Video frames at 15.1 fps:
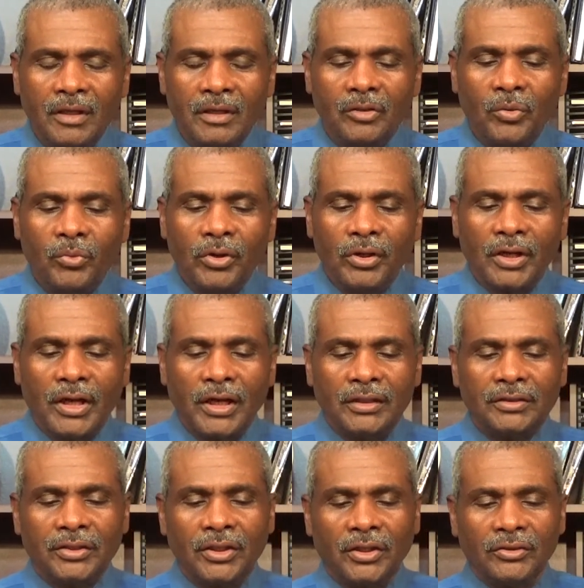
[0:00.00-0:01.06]
The Word of
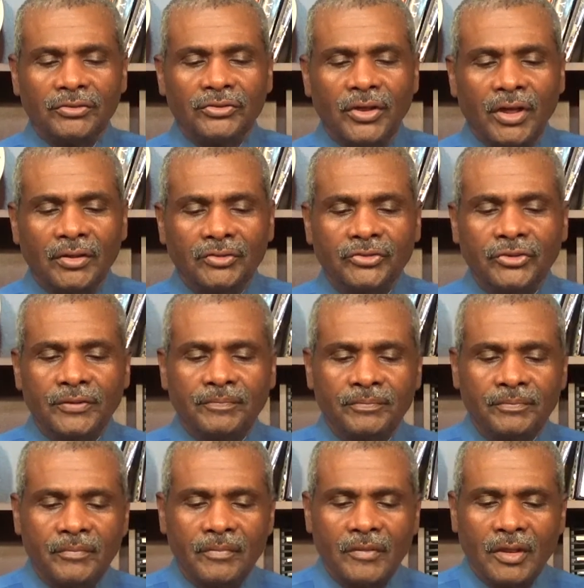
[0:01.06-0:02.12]
God tells us
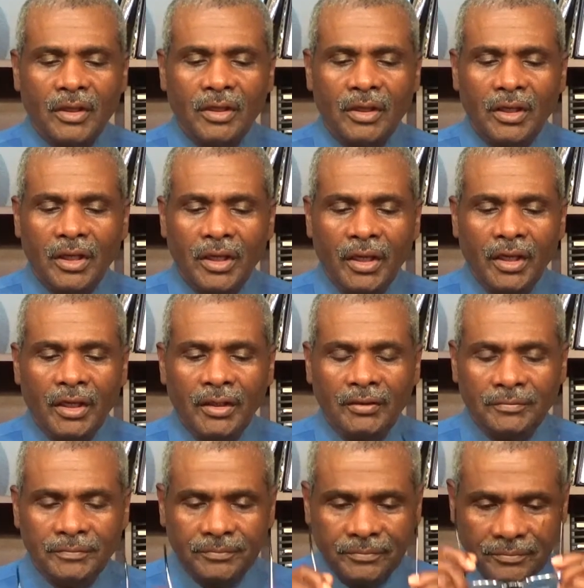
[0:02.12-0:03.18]

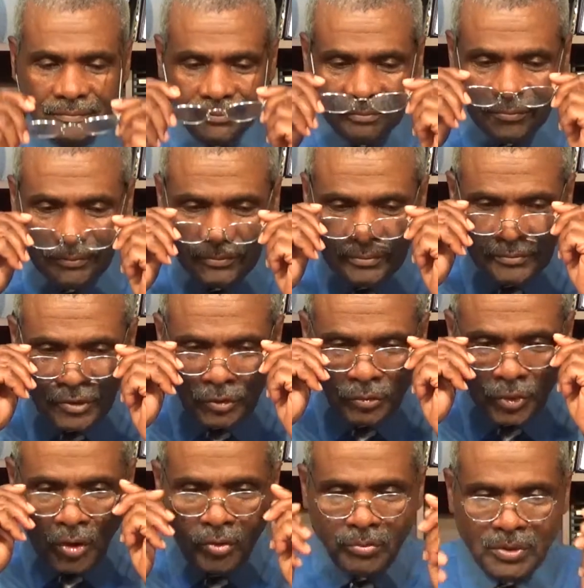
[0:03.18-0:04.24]
in
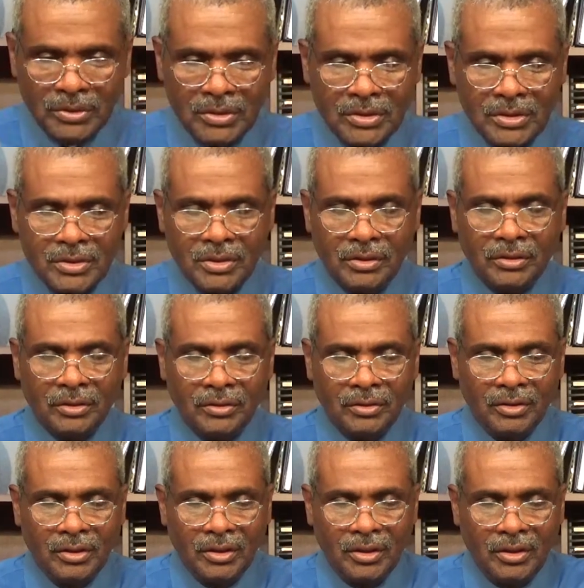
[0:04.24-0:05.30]
Romans,
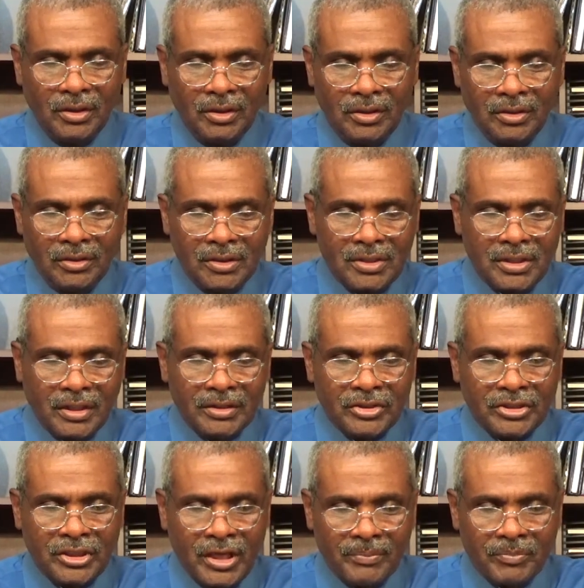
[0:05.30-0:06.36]
the second
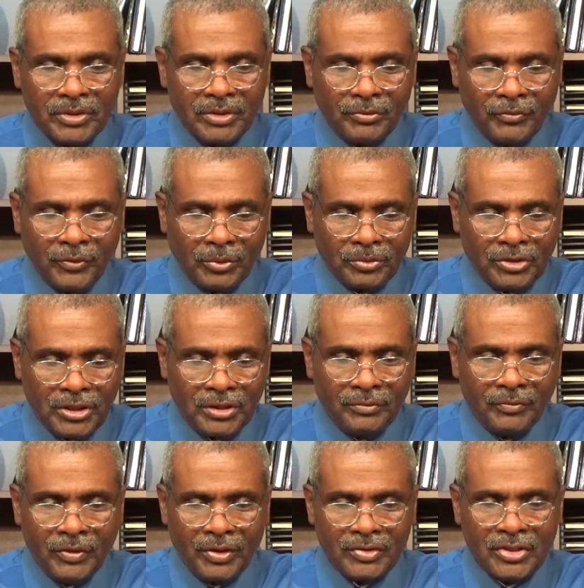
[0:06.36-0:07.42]
chapter in the 14th
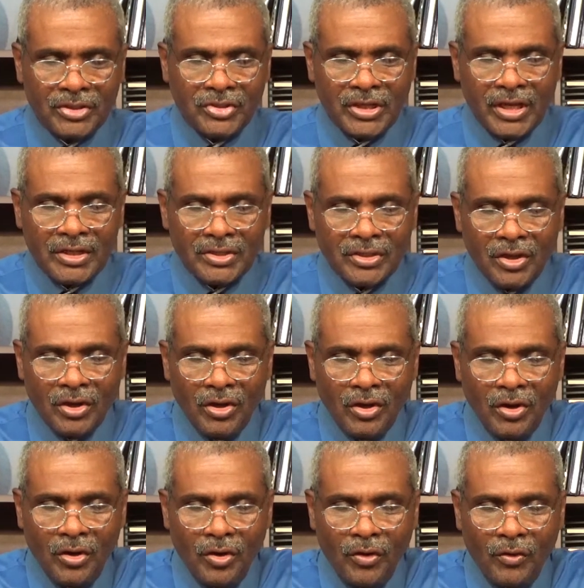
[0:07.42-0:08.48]
verse, it says,
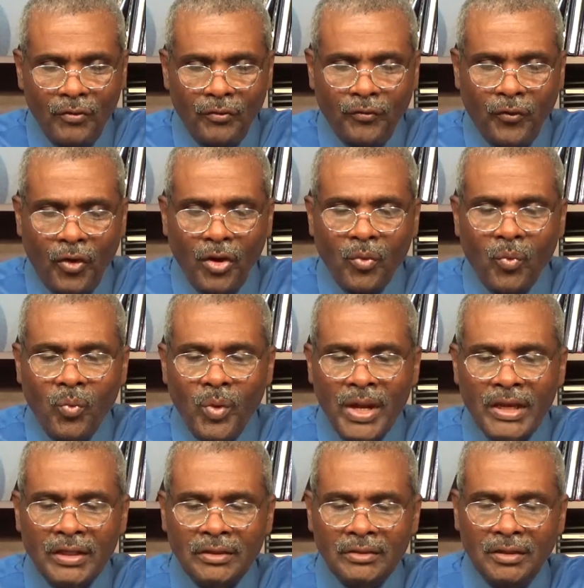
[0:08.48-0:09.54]
For
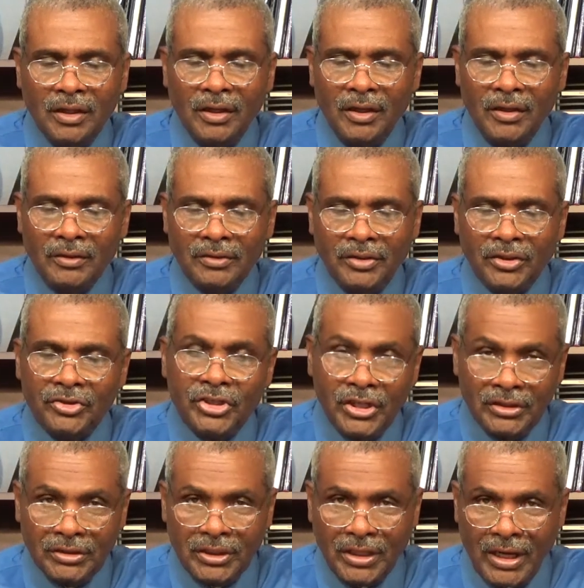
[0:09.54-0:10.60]
when the
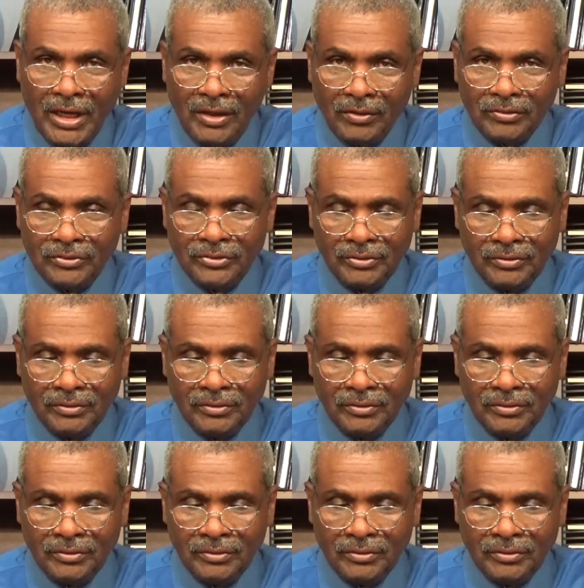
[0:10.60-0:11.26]
Gentiles,